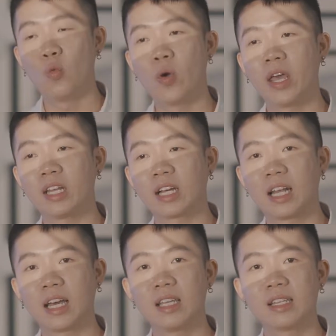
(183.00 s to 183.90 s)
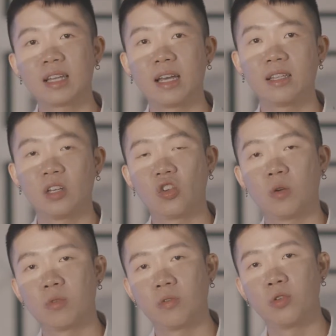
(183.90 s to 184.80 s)
when the client signs a
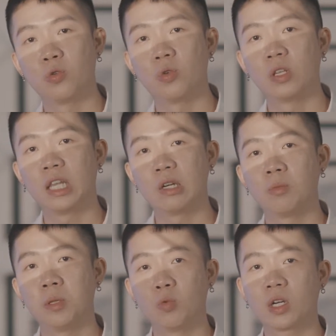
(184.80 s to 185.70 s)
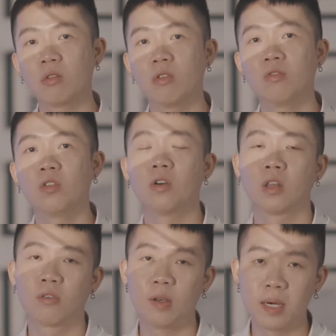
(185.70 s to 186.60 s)
job with you, they will be working with you for
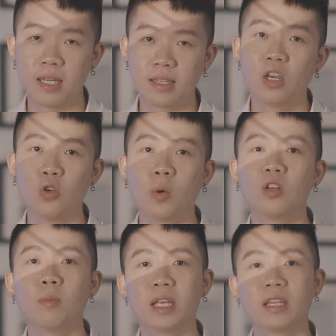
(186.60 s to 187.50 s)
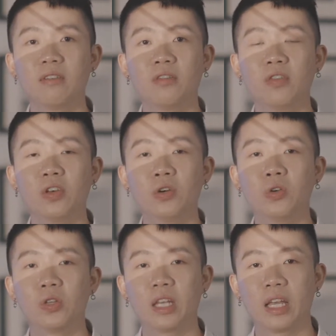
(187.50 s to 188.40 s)
3 months. You want to make them
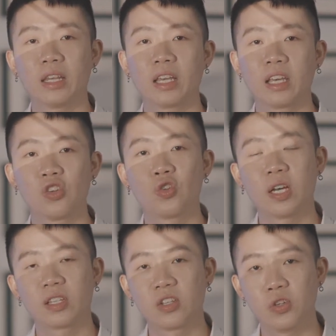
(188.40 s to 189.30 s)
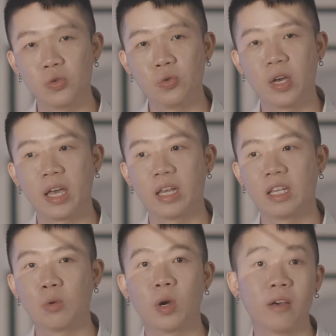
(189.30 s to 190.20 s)
feel that they can trust you
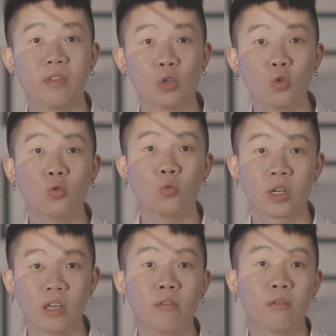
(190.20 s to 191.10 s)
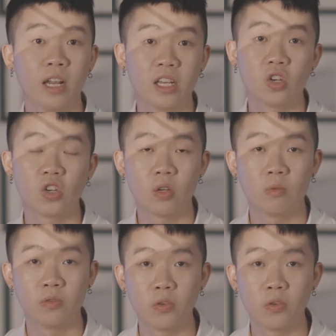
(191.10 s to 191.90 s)
and they will have a good working relationship with